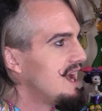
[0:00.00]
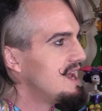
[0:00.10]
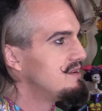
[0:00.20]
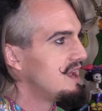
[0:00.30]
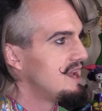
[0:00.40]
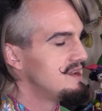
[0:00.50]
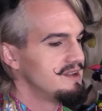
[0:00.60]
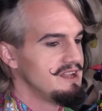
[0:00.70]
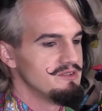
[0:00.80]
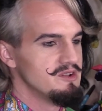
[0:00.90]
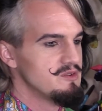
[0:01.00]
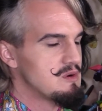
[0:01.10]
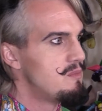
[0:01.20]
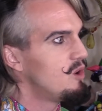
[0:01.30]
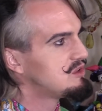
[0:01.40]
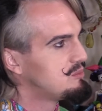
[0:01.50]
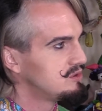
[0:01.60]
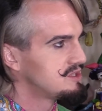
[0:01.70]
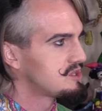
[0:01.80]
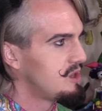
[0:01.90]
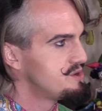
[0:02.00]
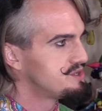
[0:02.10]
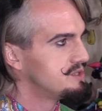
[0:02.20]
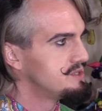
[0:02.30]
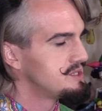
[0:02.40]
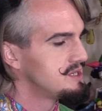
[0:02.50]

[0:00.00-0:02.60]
And even though there were multiple disclosures.